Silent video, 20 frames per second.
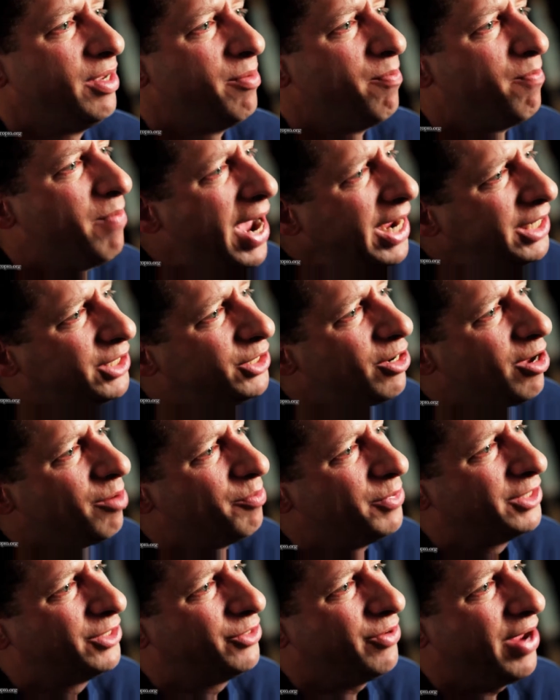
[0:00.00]
My
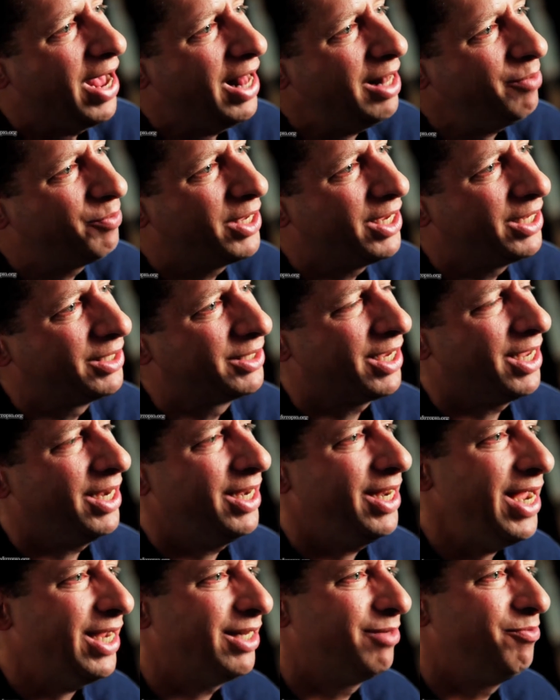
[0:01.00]
job is to help kids
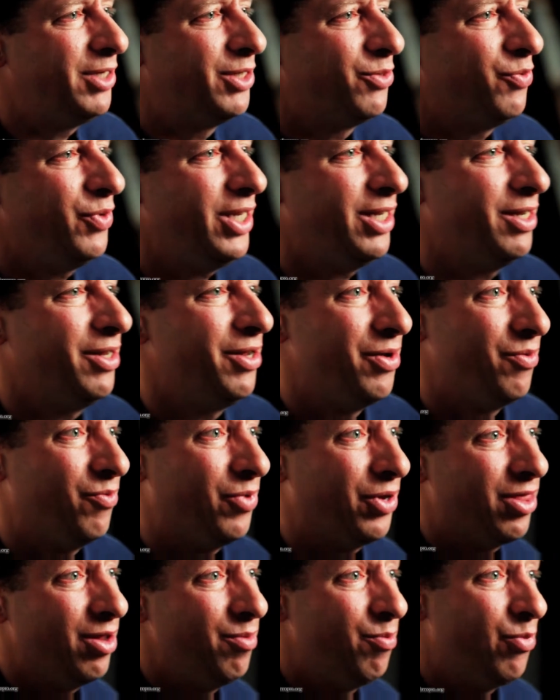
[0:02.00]
connect between
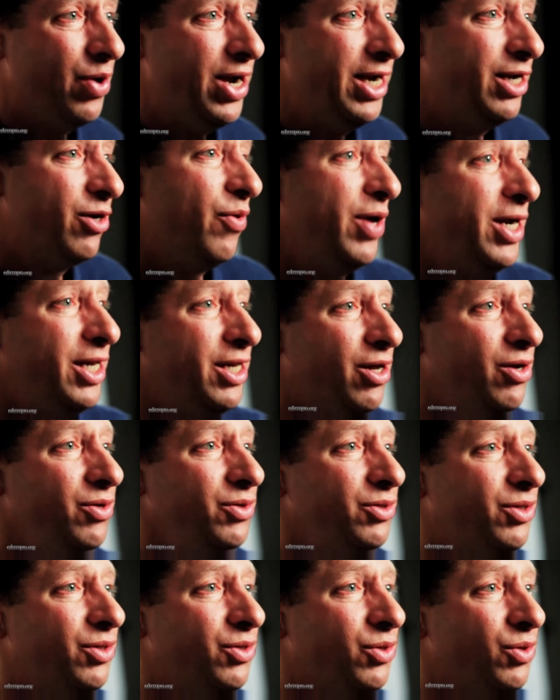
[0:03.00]
what their brain already
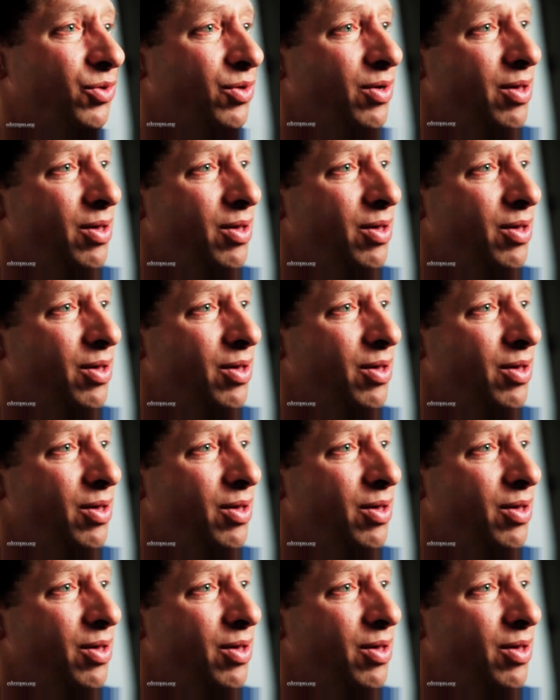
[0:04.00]
knows to do